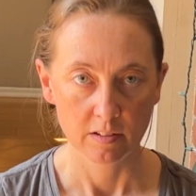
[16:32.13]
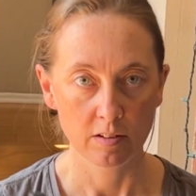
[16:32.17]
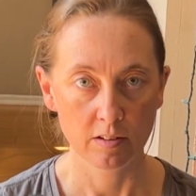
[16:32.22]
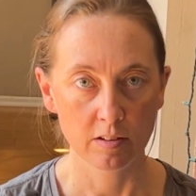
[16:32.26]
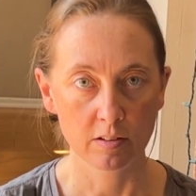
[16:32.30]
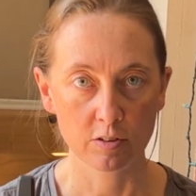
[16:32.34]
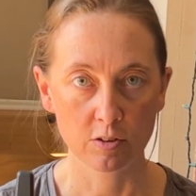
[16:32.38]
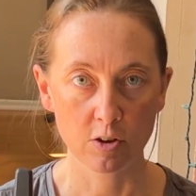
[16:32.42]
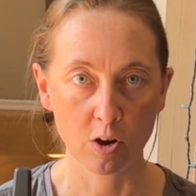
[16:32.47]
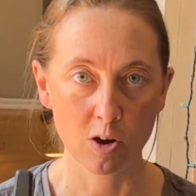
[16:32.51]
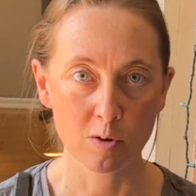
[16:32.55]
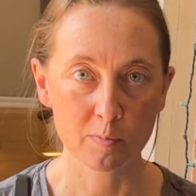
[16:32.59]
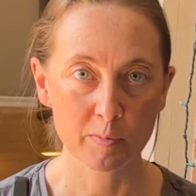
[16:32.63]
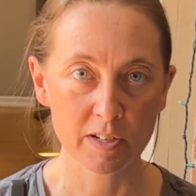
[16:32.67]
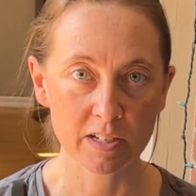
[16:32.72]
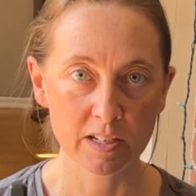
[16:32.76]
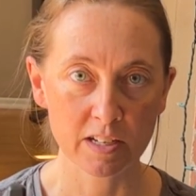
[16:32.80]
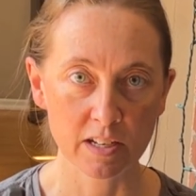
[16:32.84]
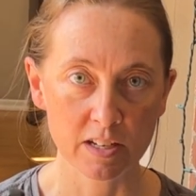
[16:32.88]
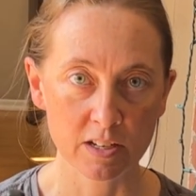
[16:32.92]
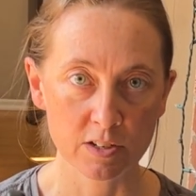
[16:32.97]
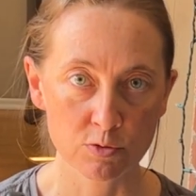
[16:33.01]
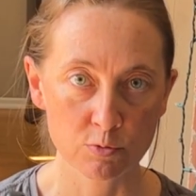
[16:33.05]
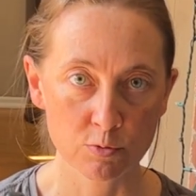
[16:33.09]
Garmin
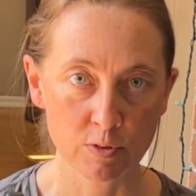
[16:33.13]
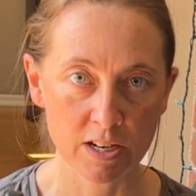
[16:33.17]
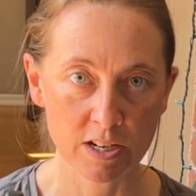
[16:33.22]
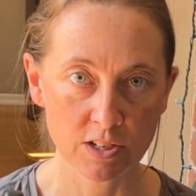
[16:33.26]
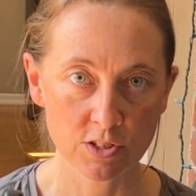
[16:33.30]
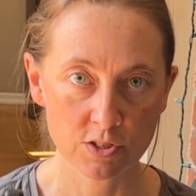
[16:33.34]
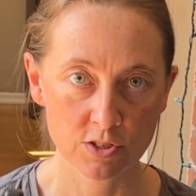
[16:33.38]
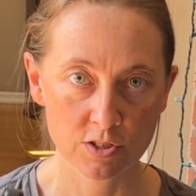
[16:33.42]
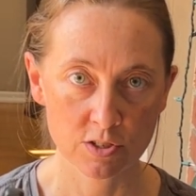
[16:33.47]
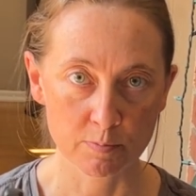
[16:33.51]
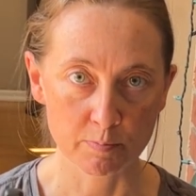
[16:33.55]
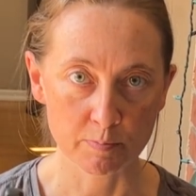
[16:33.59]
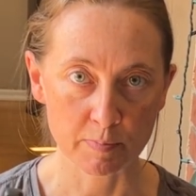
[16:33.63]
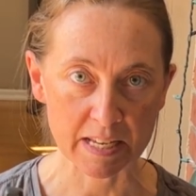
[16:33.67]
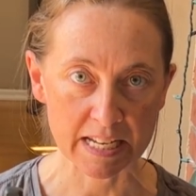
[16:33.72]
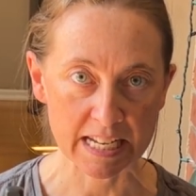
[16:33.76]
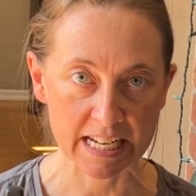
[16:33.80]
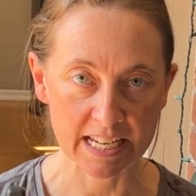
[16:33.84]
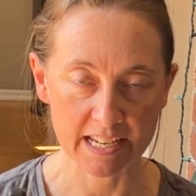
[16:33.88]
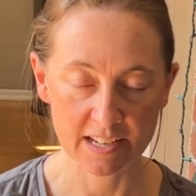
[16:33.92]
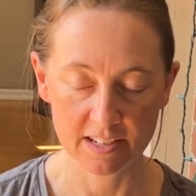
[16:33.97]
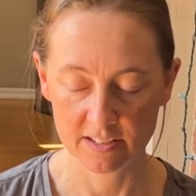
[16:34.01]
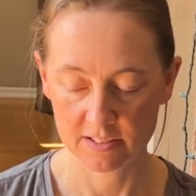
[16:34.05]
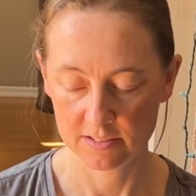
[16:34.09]
InReach
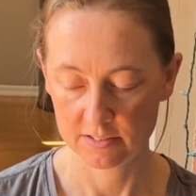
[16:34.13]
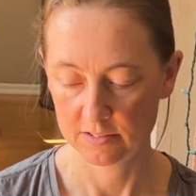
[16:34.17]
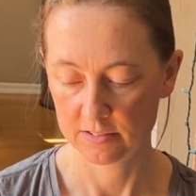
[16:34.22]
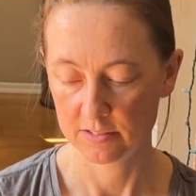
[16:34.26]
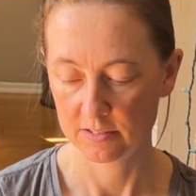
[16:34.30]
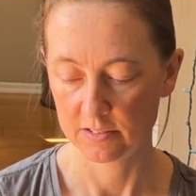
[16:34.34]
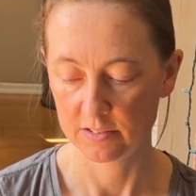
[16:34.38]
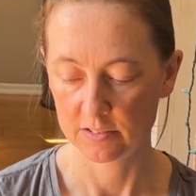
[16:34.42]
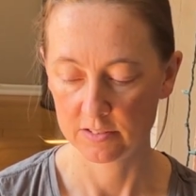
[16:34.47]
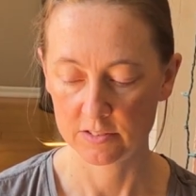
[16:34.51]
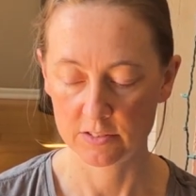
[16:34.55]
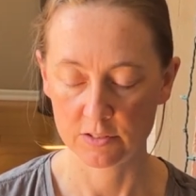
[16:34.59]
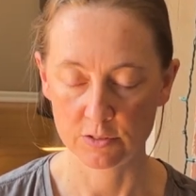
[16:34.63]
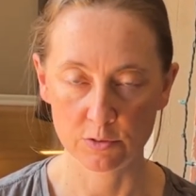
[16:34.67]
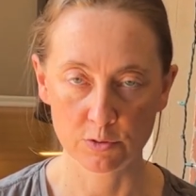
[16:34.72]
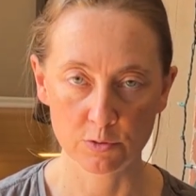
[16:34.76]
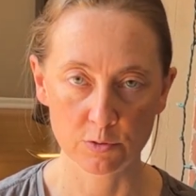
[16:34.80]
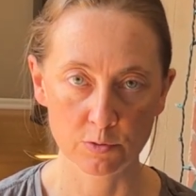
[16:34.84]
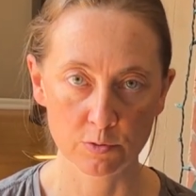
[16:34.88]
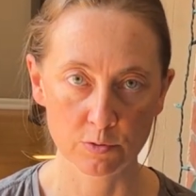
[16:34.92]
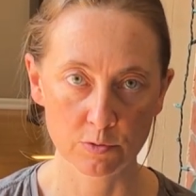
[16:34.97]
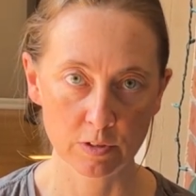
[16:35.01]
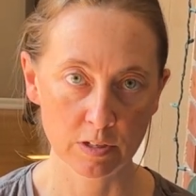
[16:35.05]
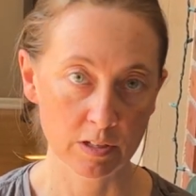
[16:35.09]
Mini
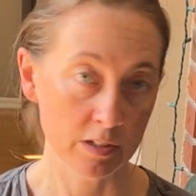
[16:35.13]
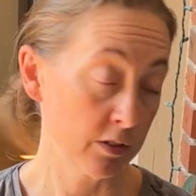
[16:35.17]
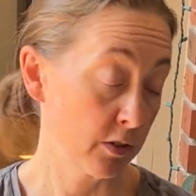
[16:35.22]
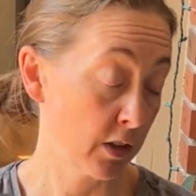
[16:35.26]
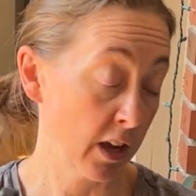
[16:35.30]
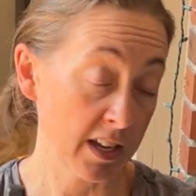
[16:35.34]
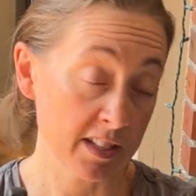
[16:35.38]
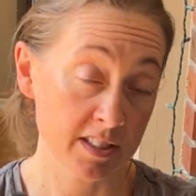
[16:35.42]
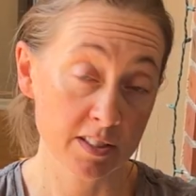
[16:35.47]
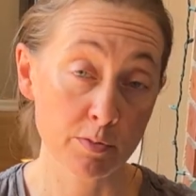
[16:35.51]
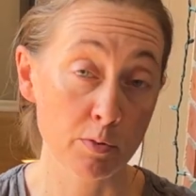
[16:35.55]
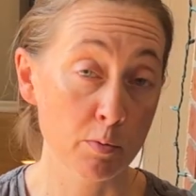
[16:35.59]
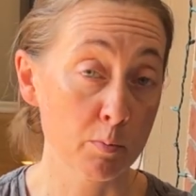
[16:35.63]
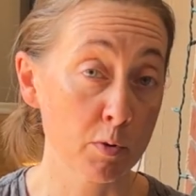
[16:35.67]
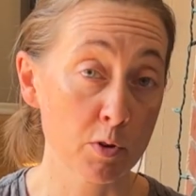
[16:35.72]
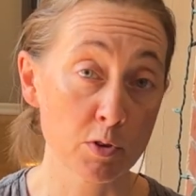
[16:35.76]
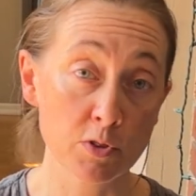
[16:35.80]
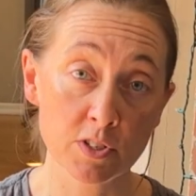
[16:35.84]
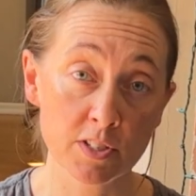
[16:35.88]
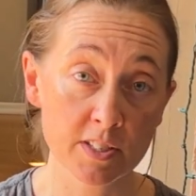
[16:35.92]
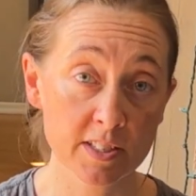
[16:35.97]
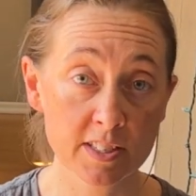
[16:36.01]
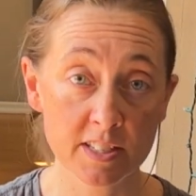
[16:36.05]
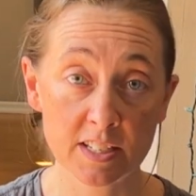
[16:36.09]
to in case of
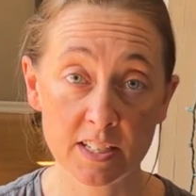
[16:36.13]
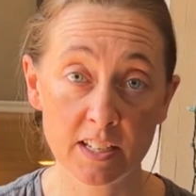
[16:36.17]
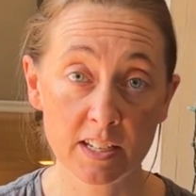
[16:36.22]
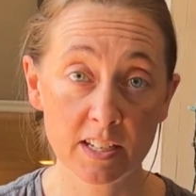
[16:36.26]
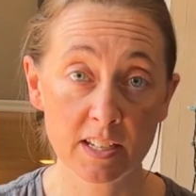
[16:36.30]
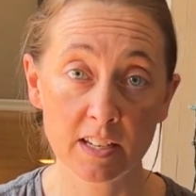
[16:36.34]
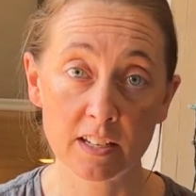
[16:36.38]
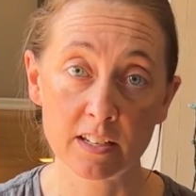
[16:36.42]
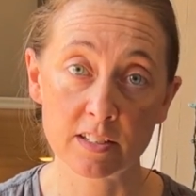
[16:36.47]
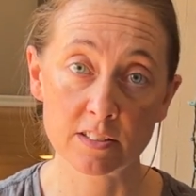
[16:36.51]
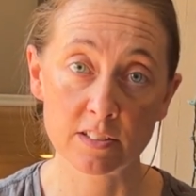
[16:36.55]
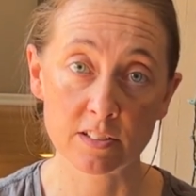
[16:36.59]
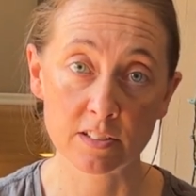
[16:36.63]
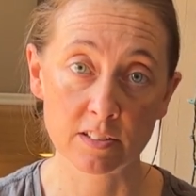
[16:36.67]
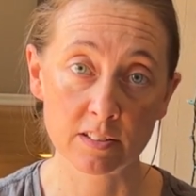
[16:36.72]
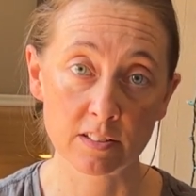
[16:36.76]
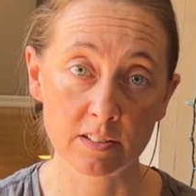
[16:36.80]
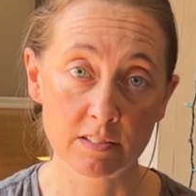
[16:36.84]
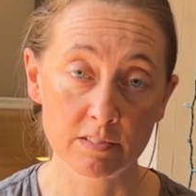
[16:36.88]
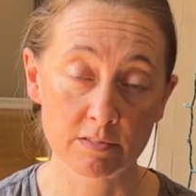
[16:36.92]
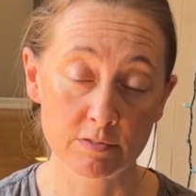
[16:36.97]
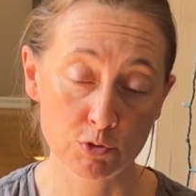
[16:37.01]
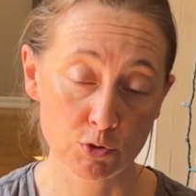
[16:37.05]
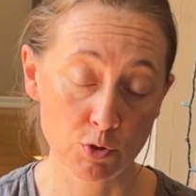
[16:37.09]
emergency and to
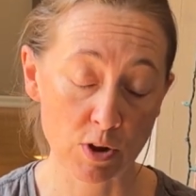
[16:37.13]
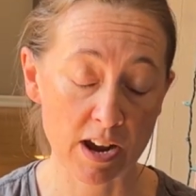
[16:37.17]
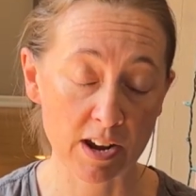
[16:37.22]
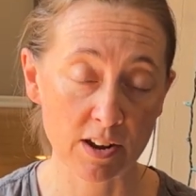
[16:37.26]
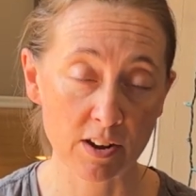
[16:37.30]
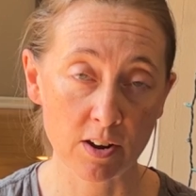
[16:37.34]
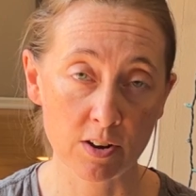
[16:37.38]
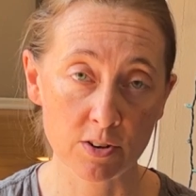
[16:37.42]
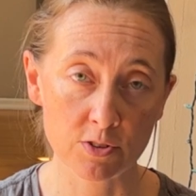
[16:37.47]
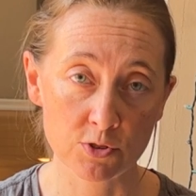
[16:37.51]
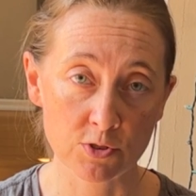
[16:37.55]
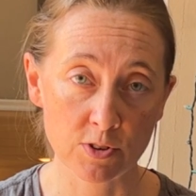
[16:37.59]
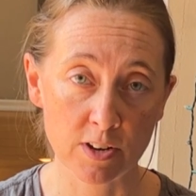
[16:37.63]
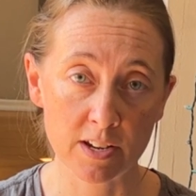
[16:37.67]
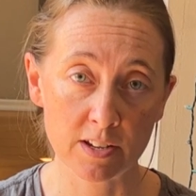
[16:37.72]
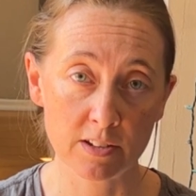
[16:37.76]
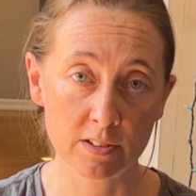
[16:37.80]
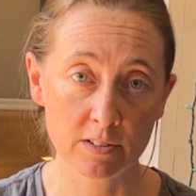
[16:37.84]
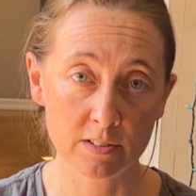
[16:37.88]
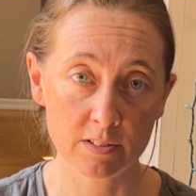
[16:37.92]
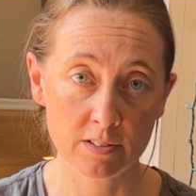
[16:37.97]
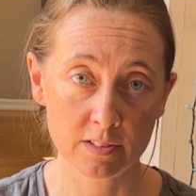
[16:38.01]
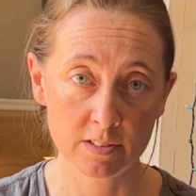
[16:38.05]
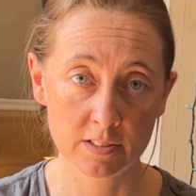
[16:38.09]
track our
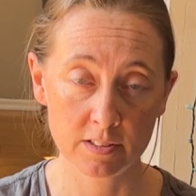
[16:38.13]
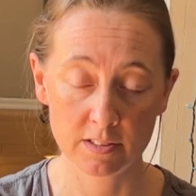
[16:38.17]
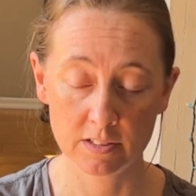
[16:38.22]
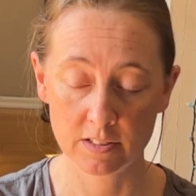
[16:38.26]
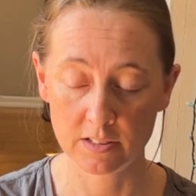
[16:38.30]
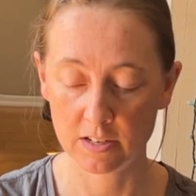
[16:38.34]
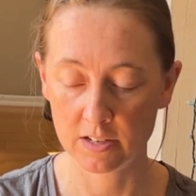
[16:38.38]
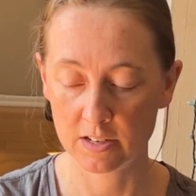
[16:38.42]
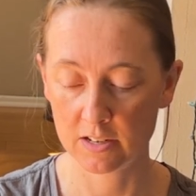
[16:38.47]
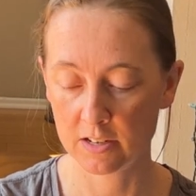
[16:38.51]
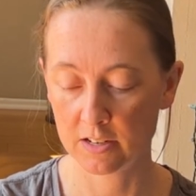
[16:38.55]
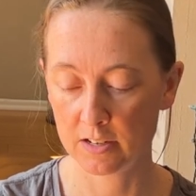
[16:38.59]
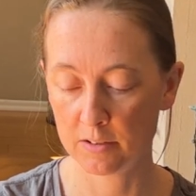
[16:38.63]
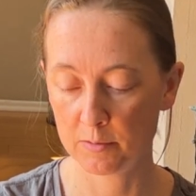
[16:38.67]
trail uh,